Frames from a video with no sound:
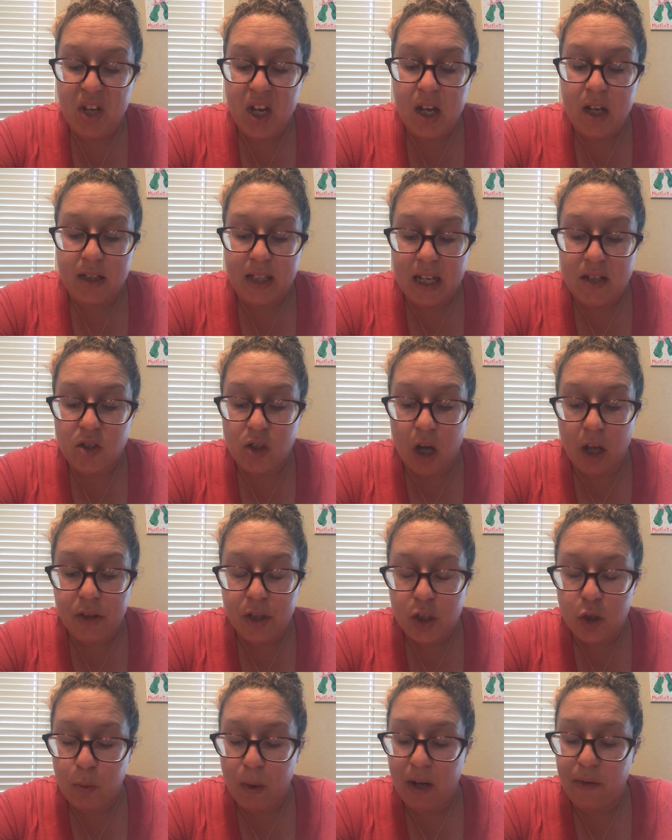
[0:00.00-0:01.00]
They saw
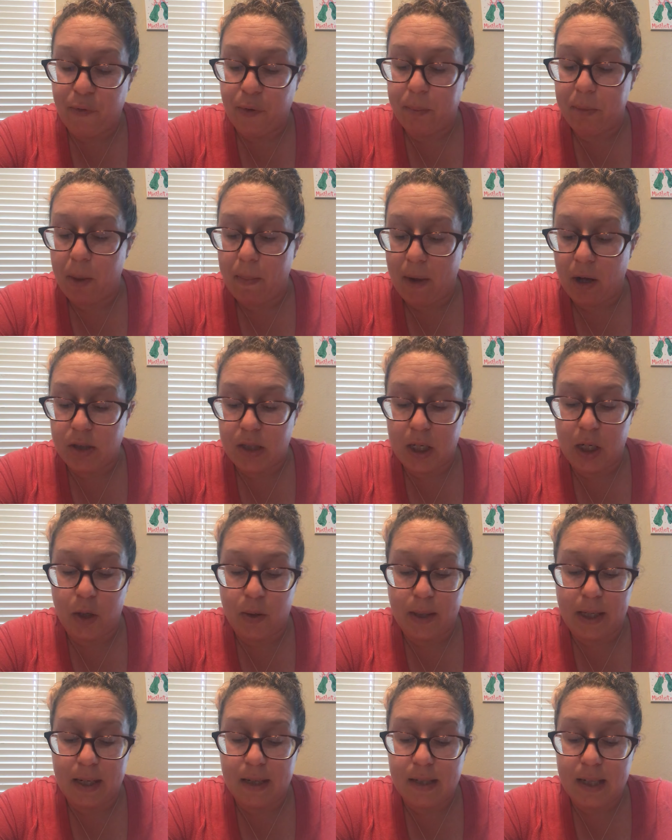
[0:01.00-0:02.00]
the twig from the mountain
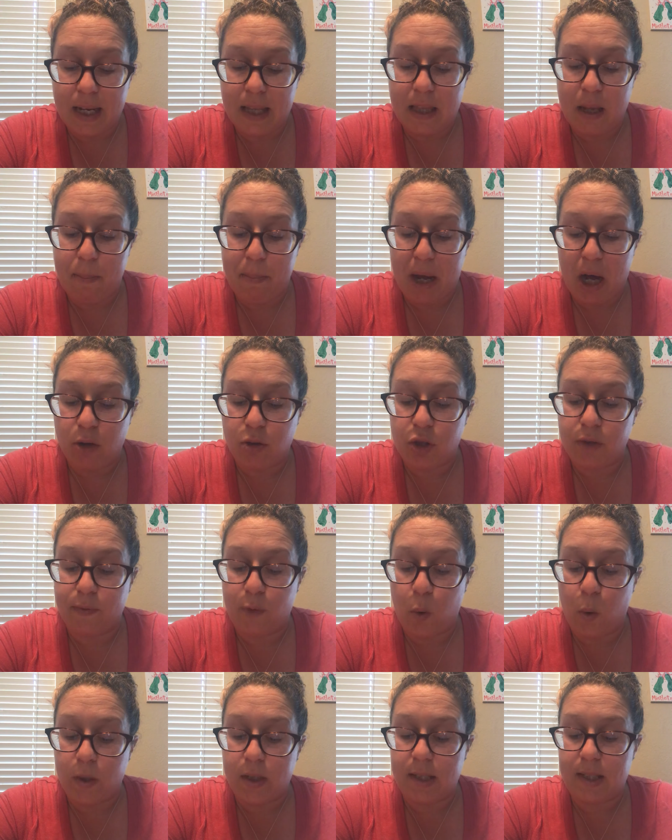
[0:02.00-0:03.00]
gorillas and the pouch of
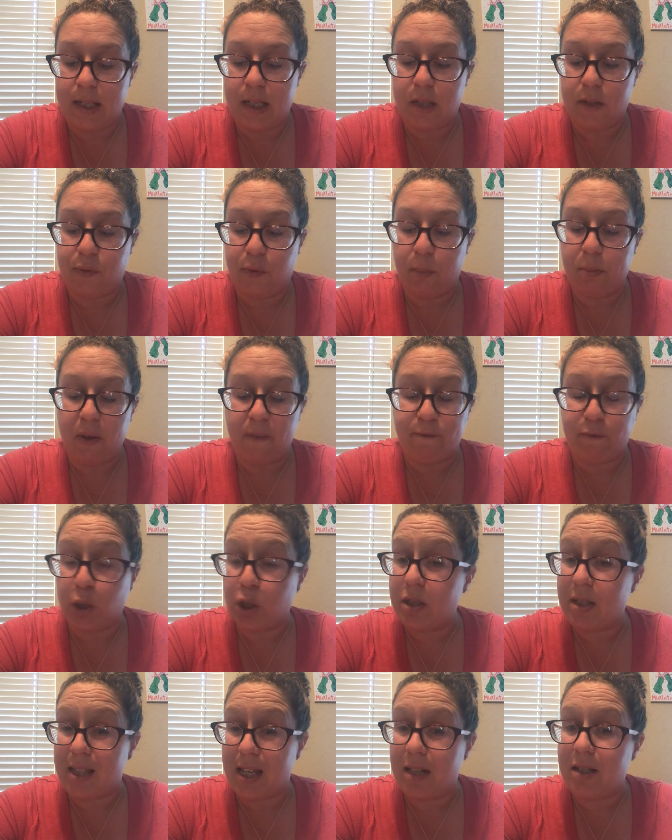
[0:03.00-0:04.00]
corn seeds from the
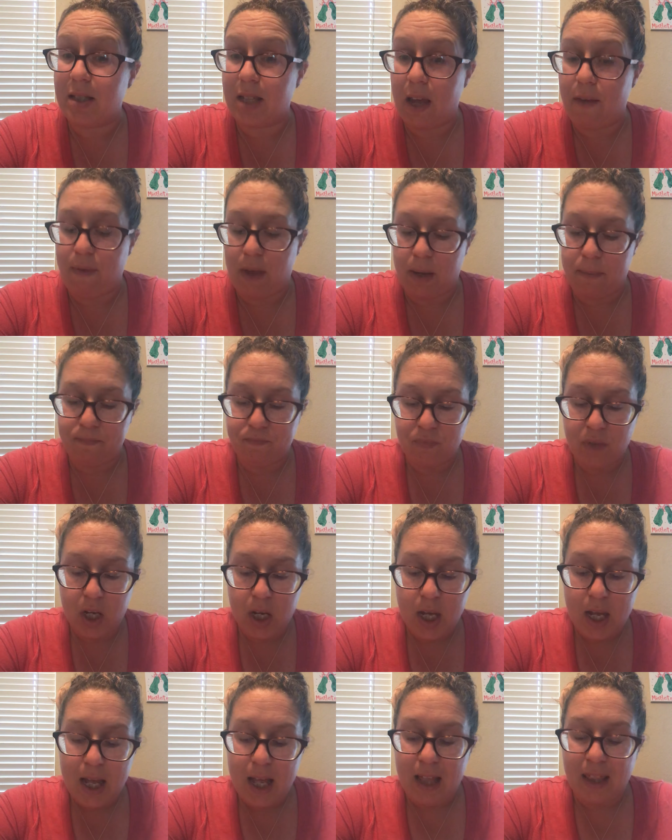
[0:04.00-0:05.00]
first Thanksgiving.
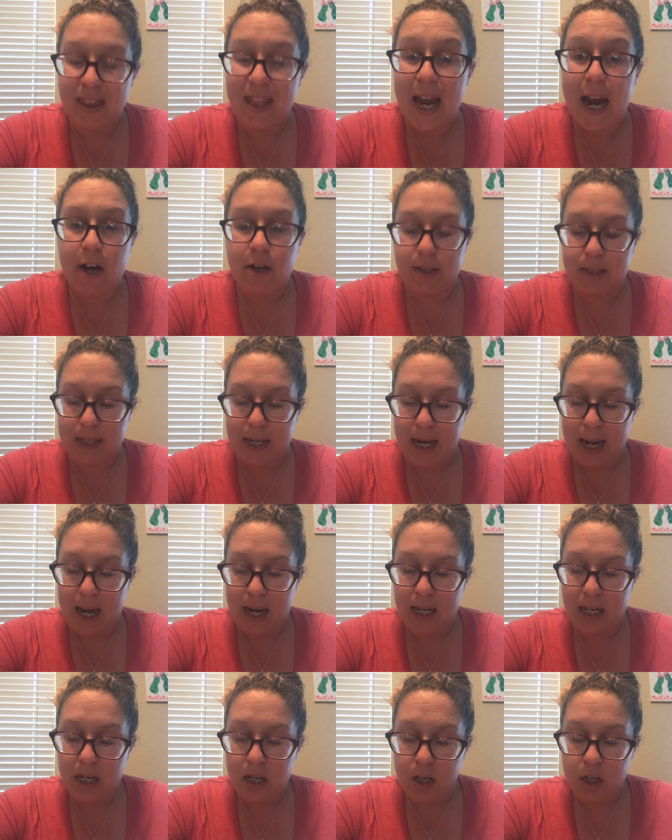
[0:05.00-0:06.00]
There, said
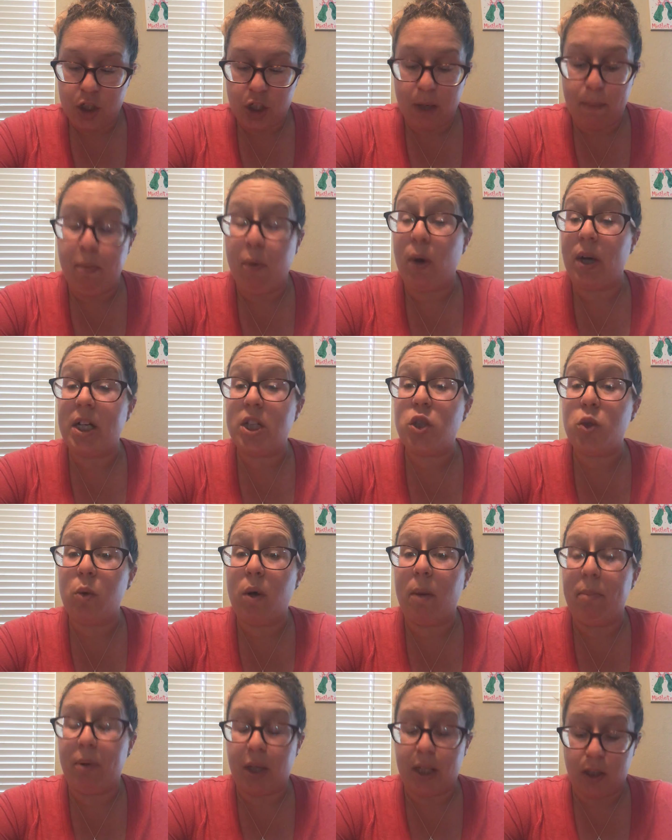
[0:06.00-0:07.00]
Annie. She pointed to
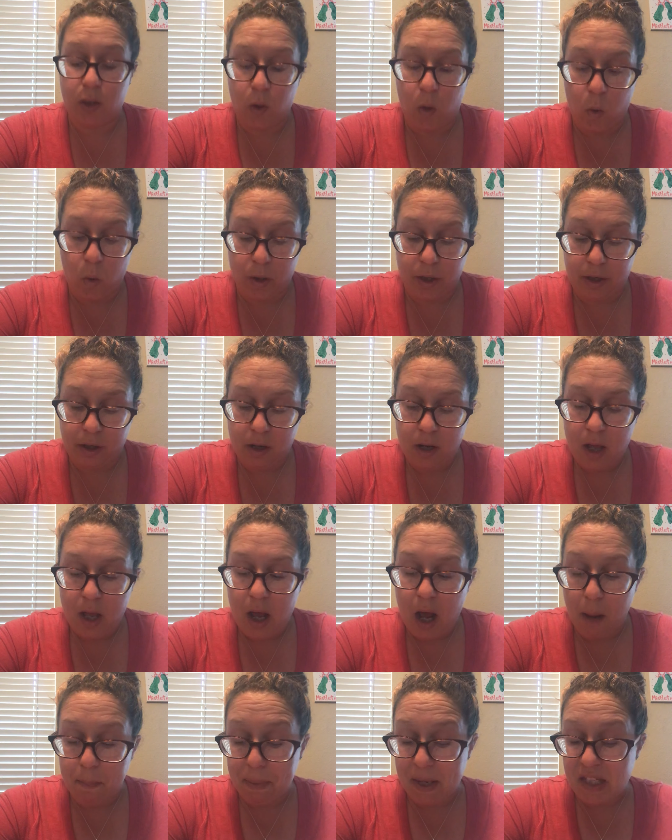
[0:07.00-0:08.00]
a book in the corner.
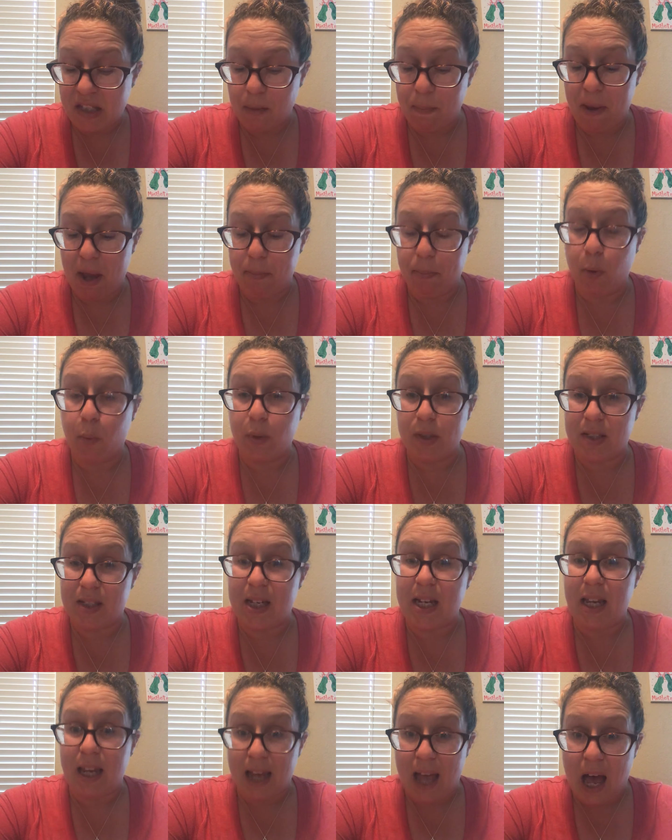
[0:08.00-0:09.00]
A piece of paper was
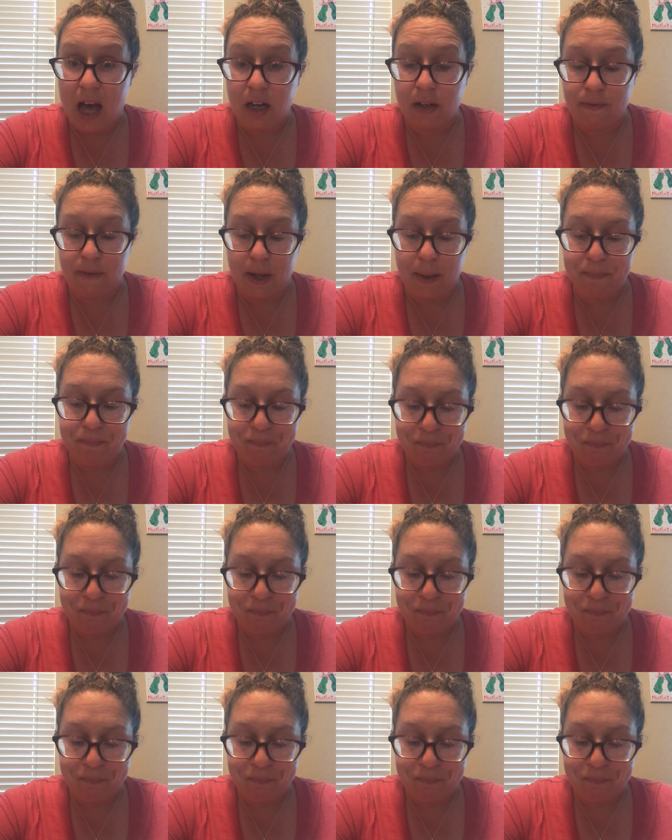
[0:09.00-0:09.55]
sticking out of it.